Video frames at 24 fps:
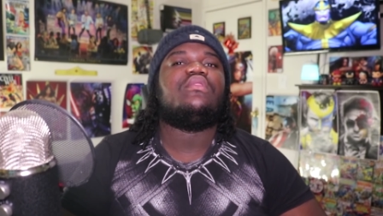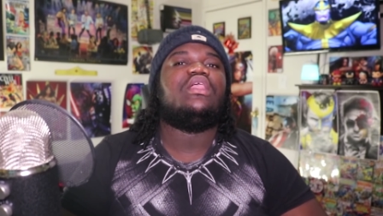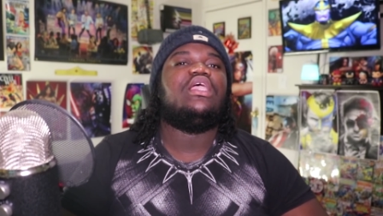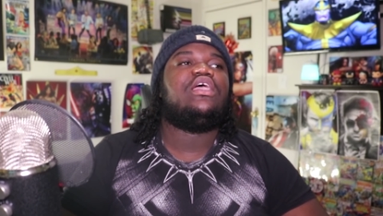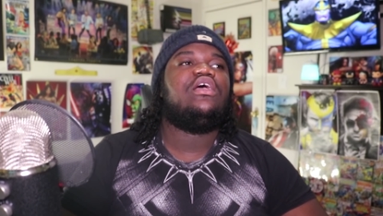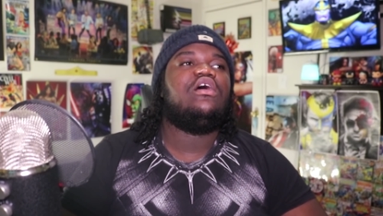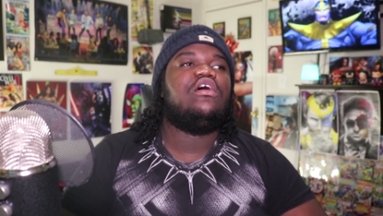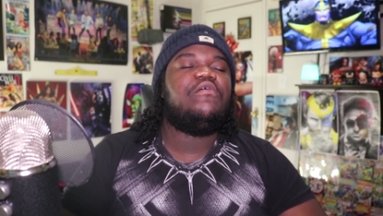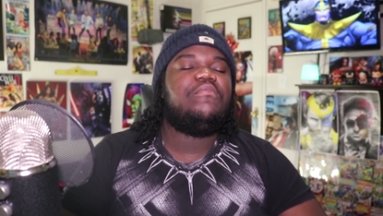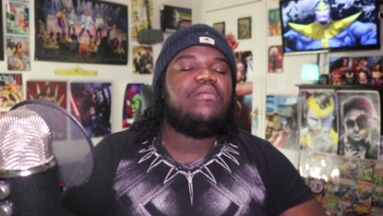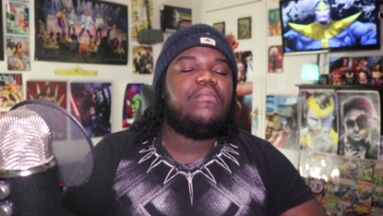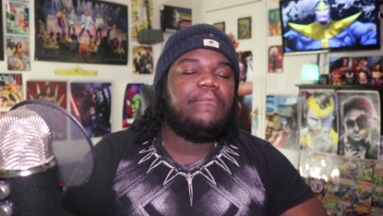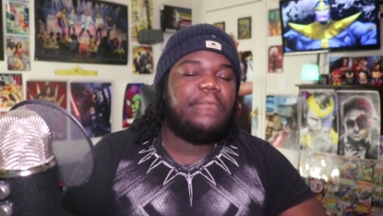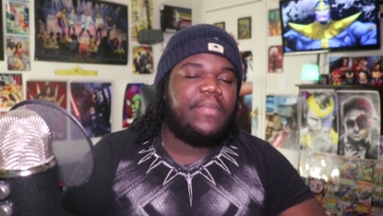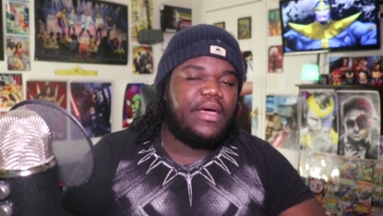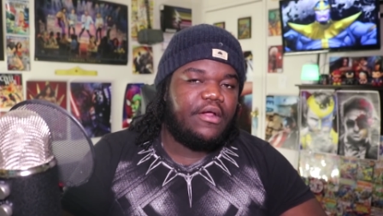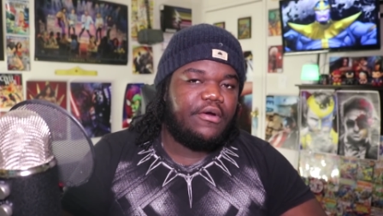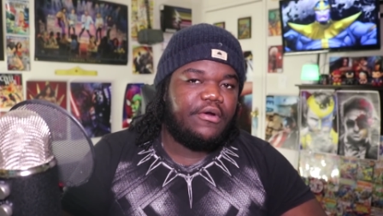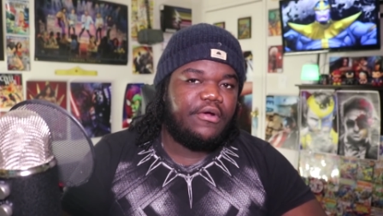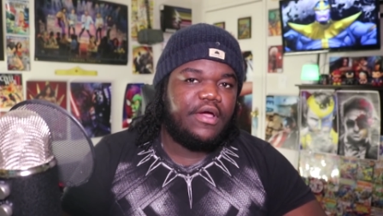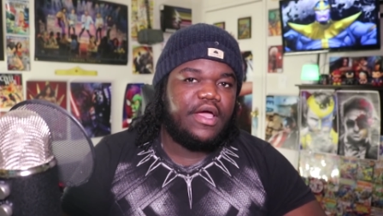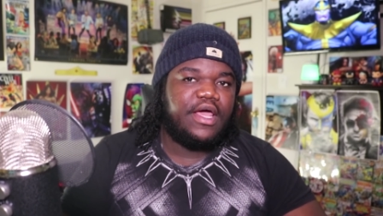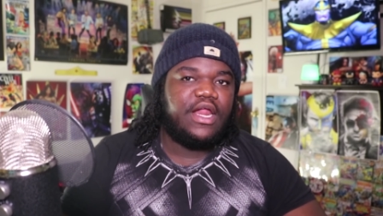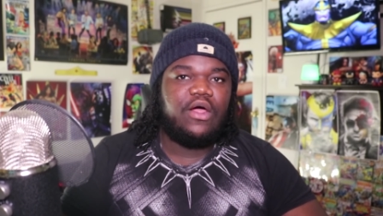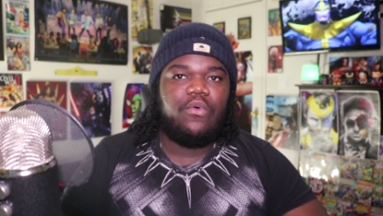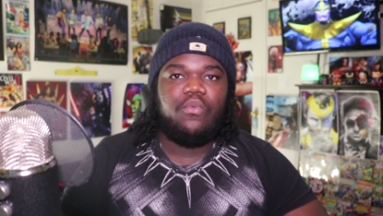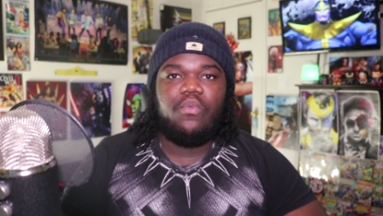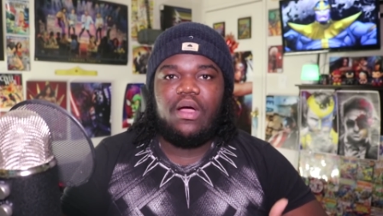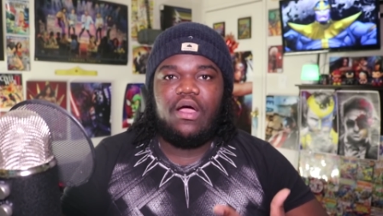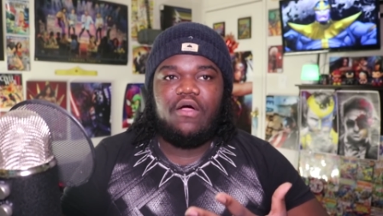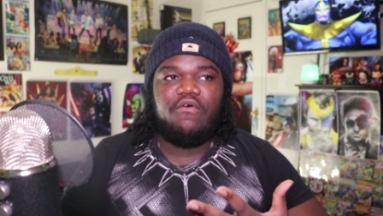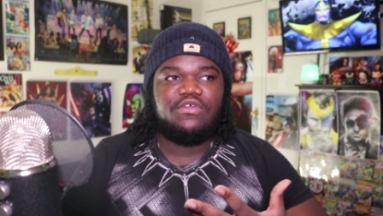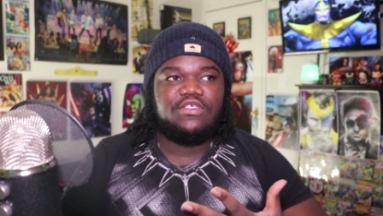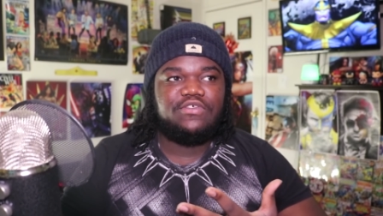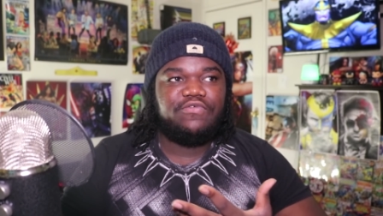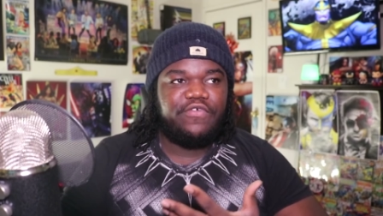It could have been better, and
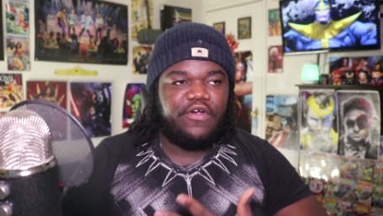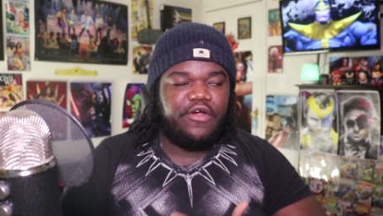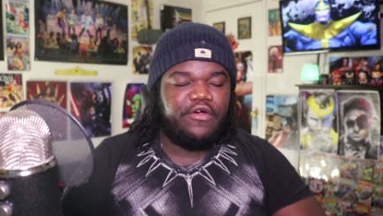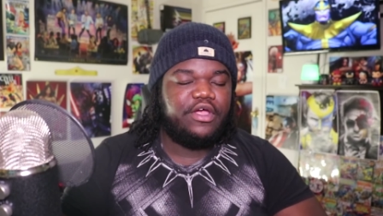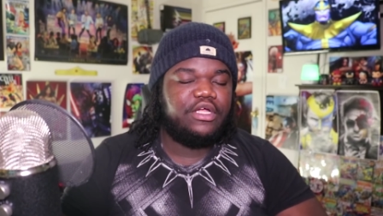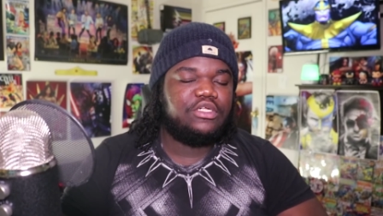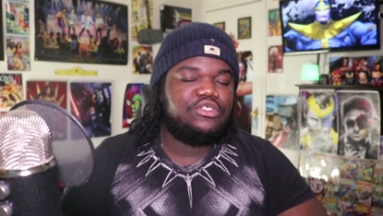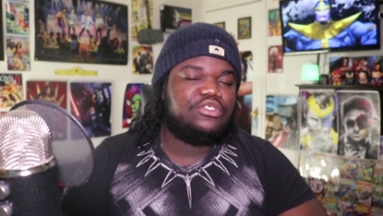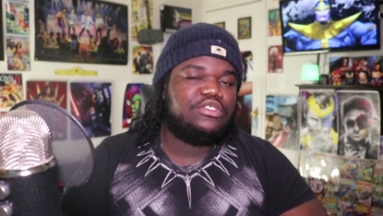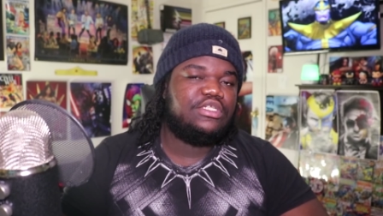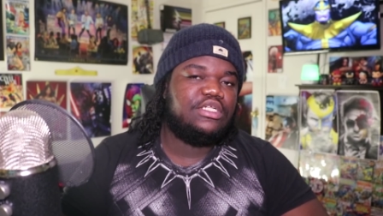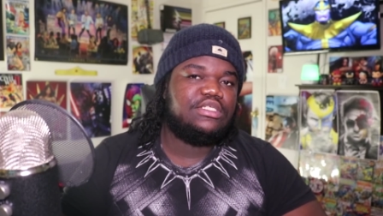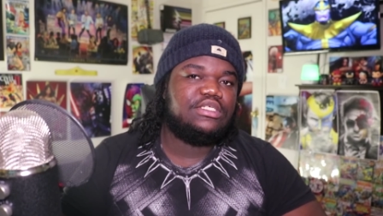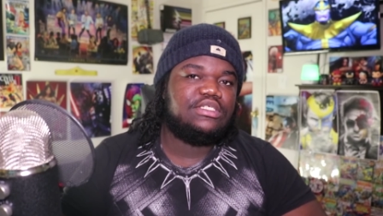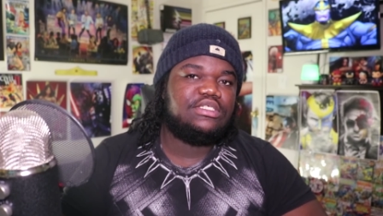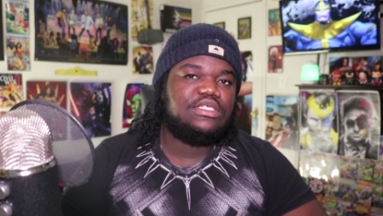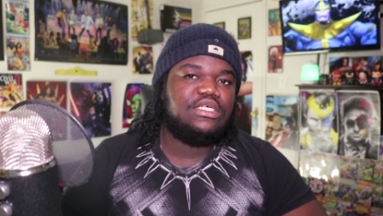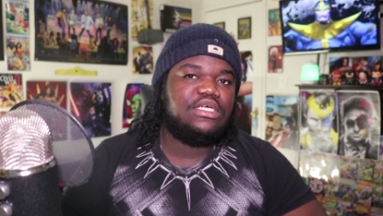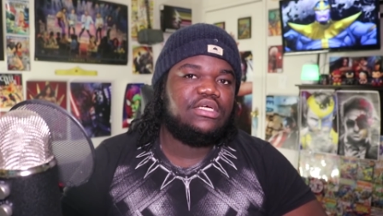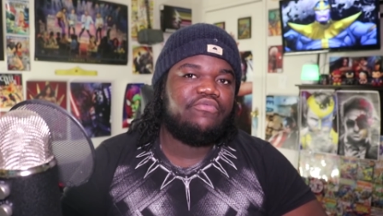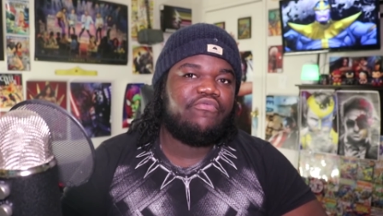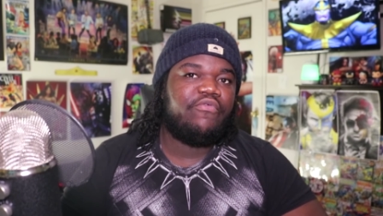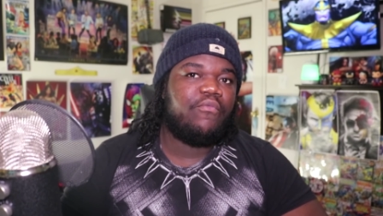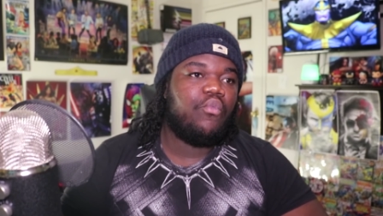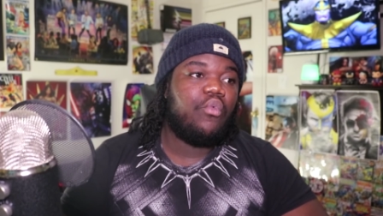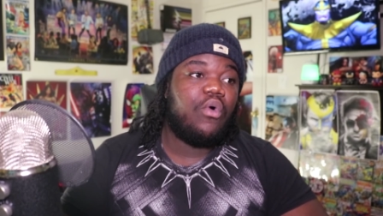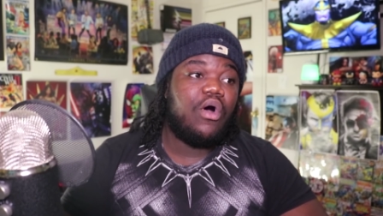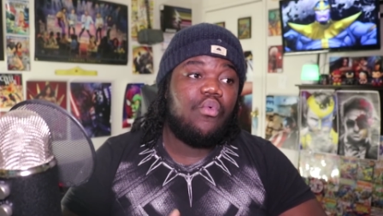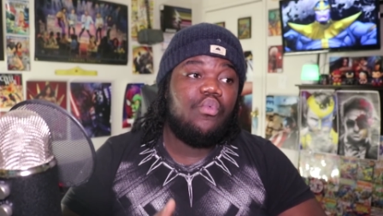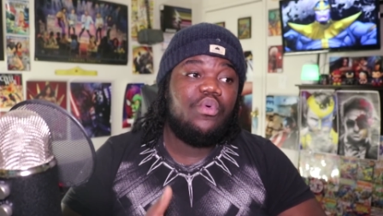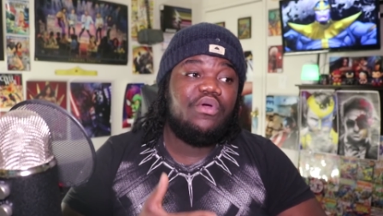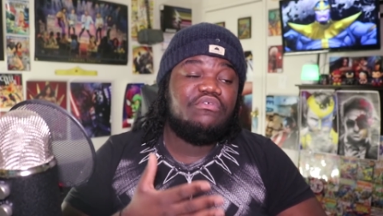I, I was very interested to see from what